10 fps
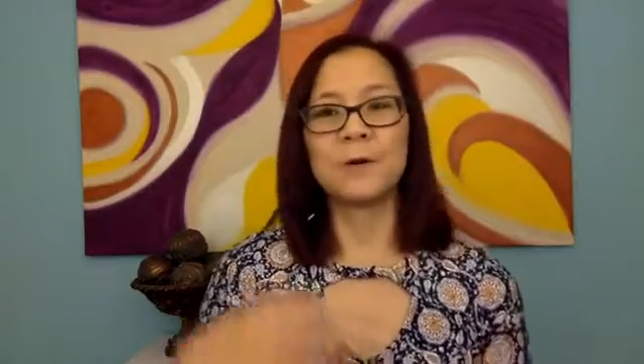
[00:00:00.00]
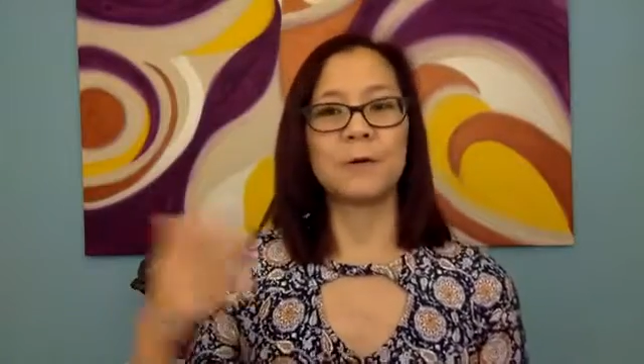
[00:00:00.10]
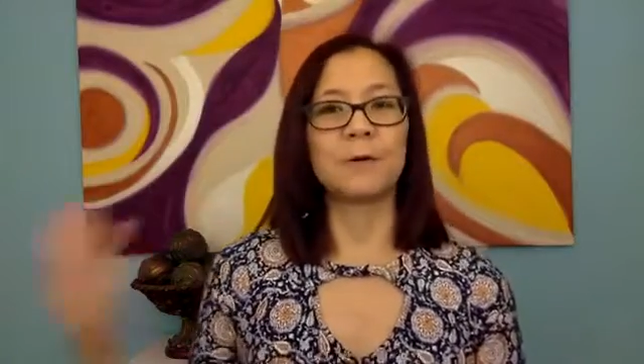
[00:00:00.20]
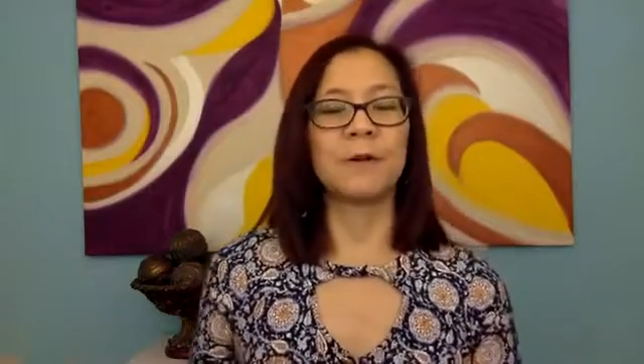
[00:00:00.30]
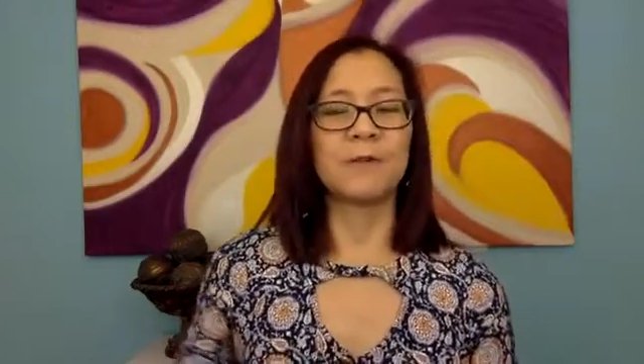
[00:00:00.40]

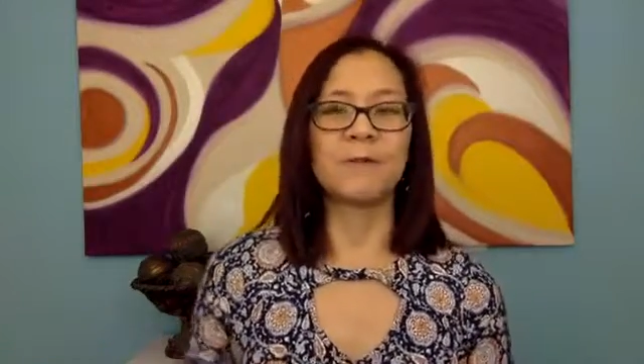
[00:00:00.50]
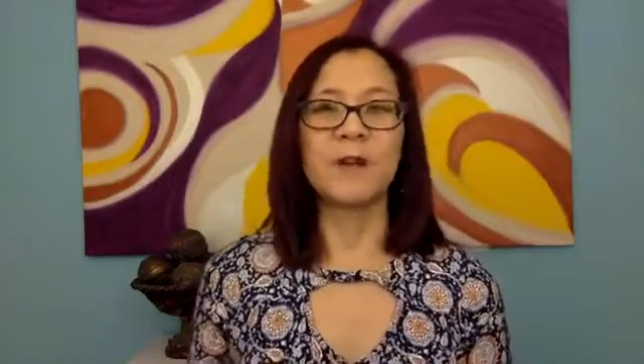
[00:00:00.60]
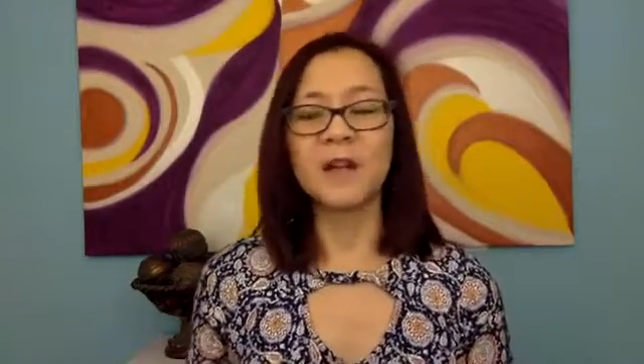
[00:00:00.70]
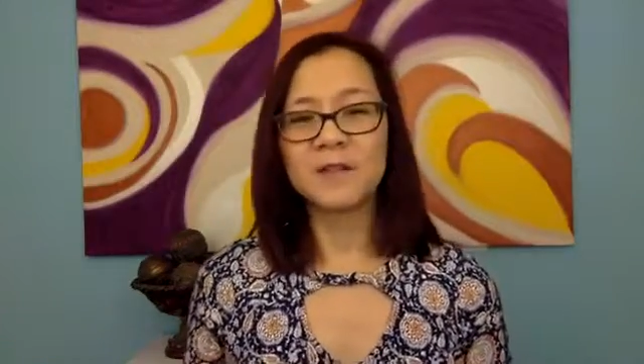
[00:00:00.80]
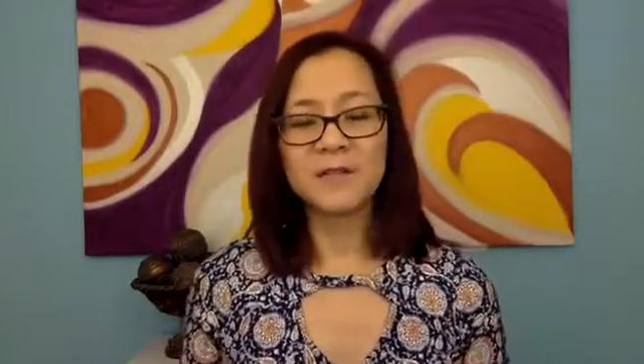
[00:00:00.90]
or a
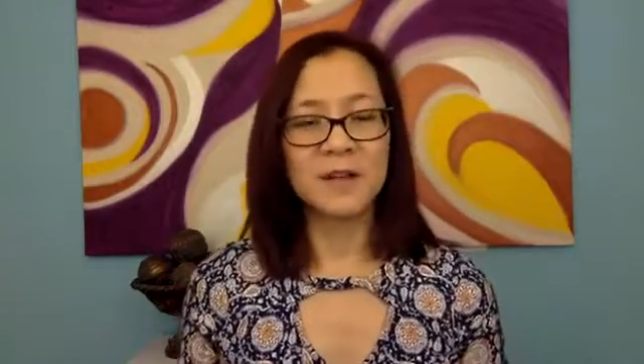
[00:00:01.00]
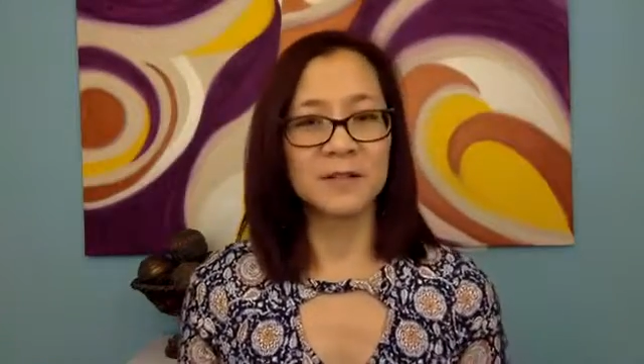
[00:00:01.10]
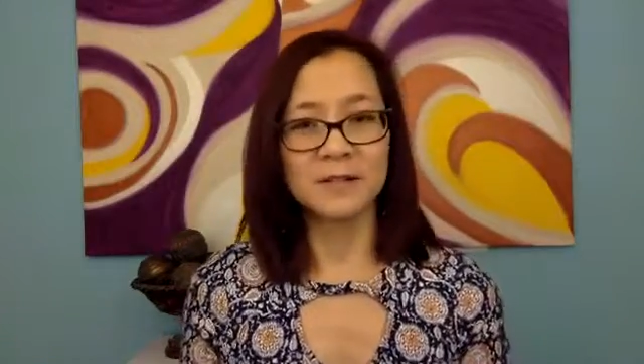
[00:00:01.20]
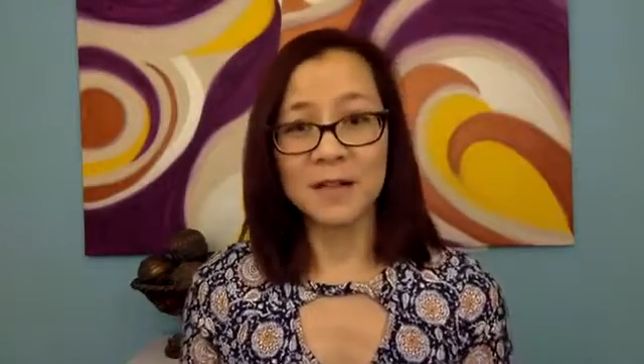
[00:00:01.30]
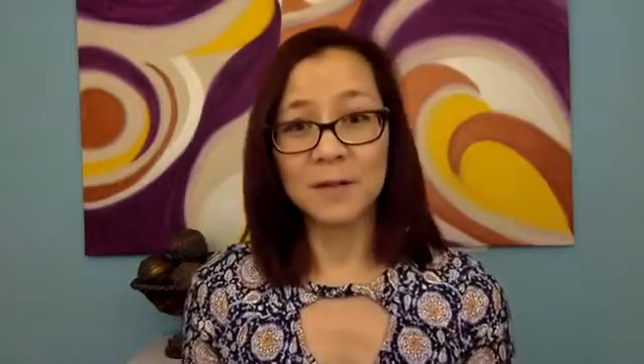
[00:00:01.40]

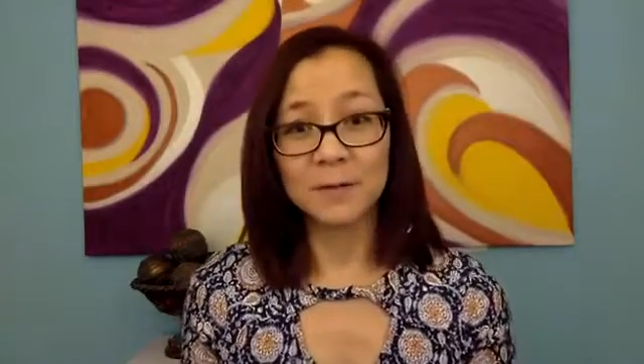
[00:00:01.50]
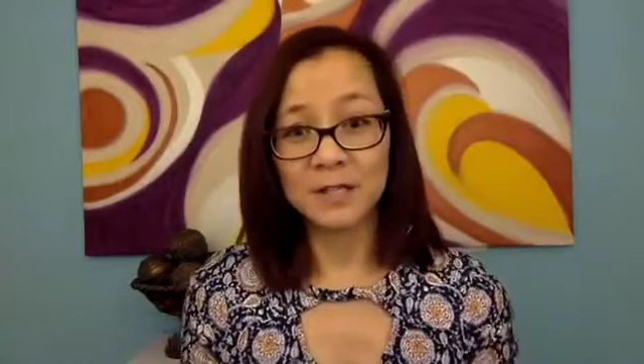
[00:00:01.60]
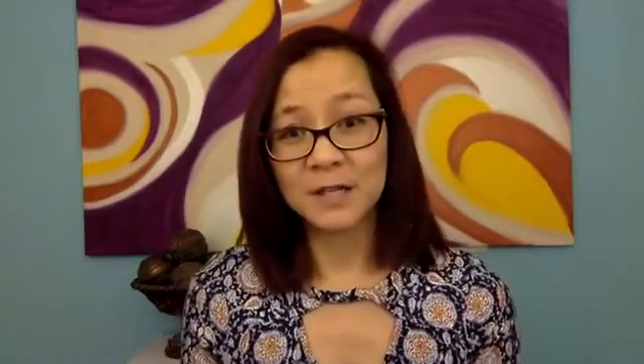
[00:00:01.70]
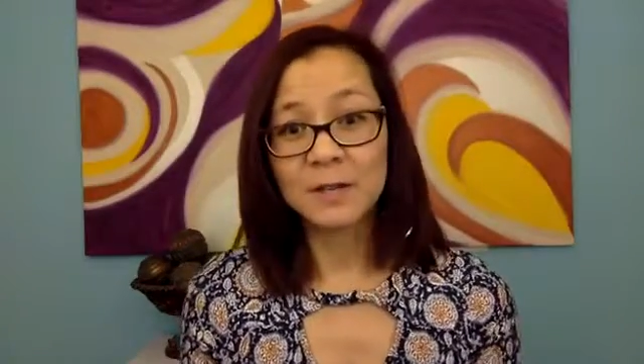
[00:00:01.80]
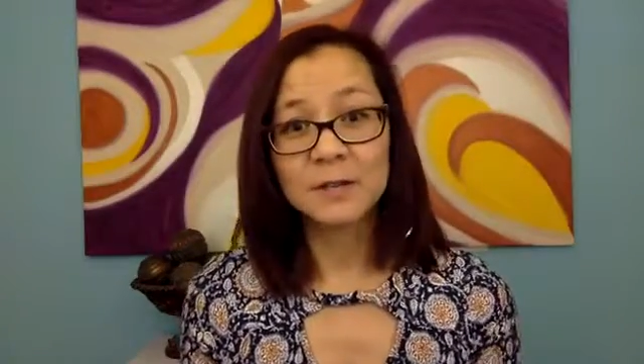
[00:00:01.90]
$5,000
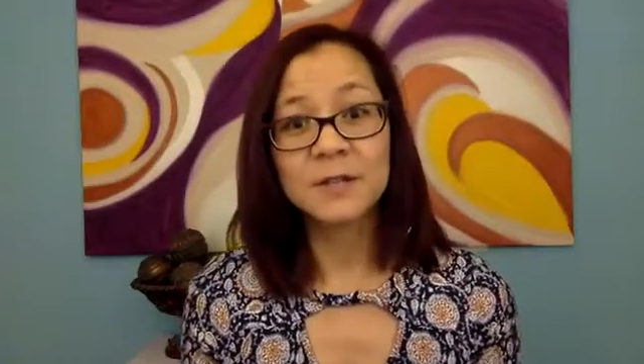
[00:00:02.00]
sale.